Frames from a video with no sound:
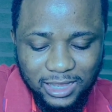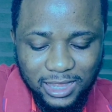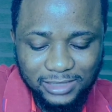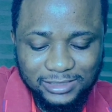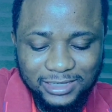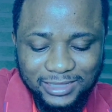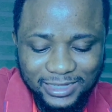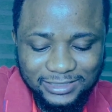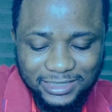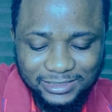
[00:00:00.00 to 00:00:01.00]
at
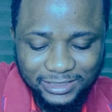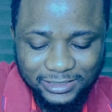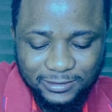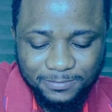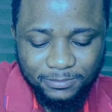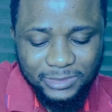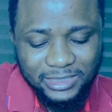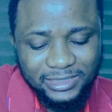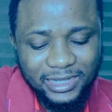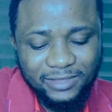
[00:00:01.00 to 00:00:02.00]
Niger State.
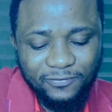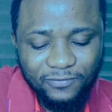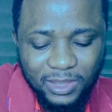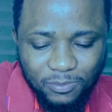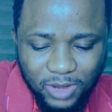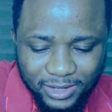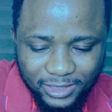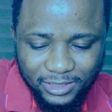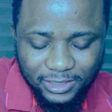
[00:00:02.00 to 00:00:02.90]
Then February